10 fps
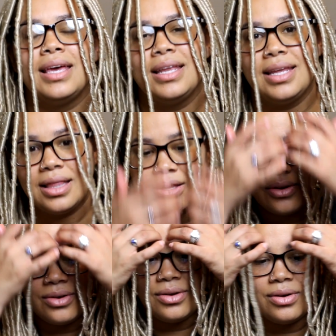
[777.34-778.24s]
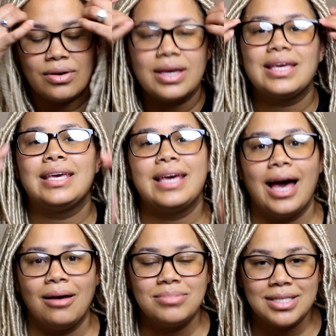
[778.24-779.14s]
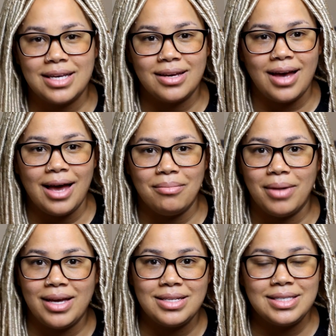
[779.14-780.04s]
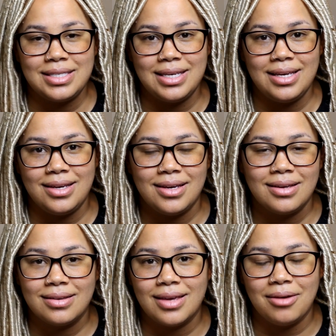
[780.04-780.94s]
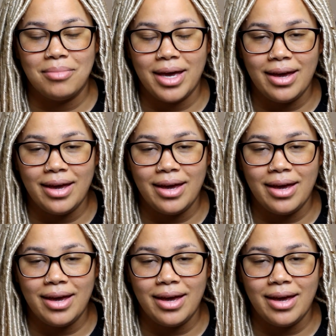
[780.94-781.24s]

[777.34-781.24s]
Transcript: any little gaps that I might see in my